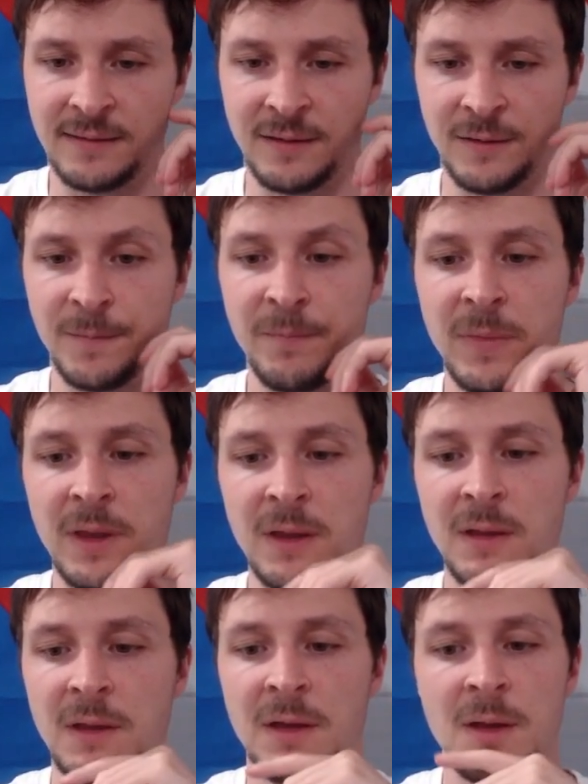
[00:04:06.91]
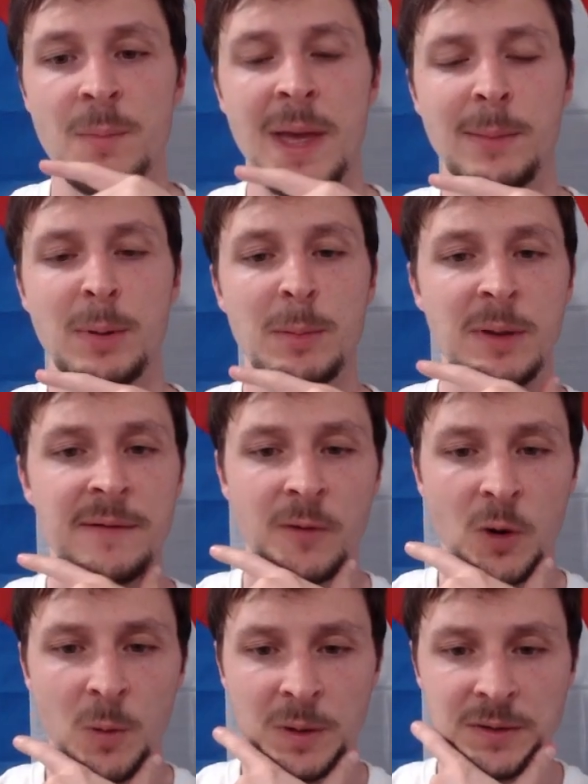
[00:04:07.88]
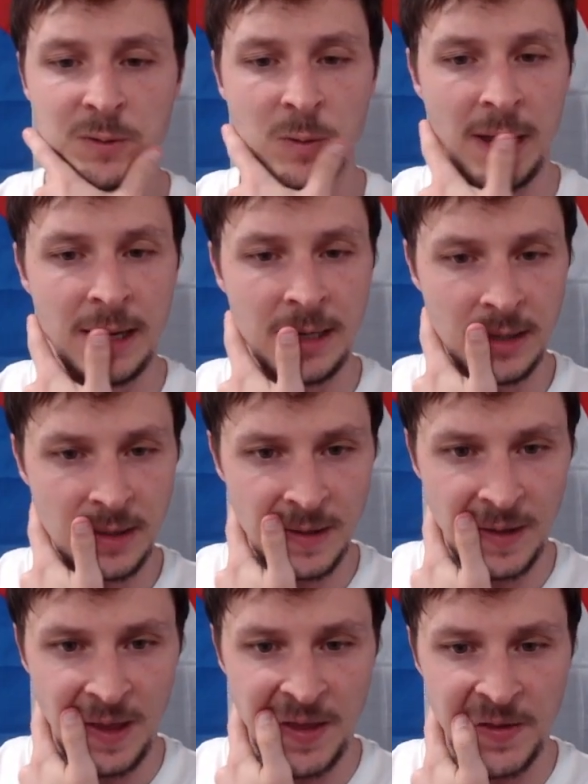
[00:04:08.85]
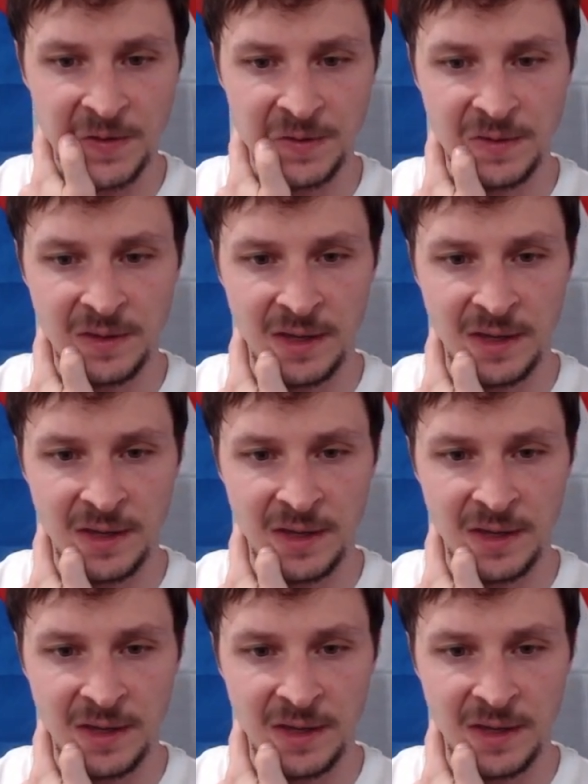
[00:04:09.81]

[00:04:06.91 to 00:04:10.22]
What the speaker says: So maybe before we do anything else,